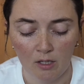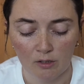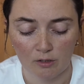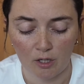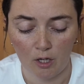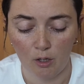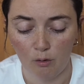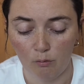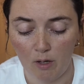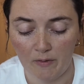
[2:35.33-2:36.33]

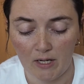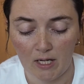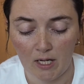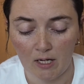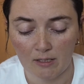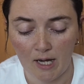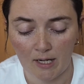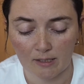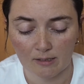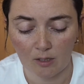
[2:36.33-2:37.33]
So the
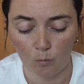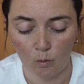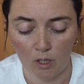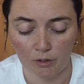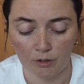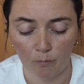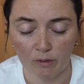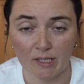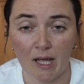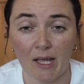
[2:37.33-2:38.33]
next one
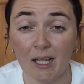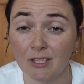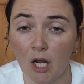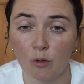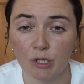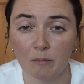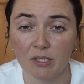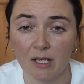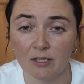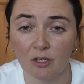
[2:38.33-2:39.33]
was that I had no gym
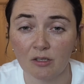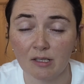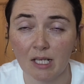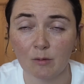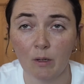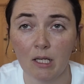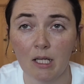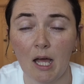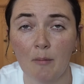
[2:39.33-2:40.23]
sessions this week.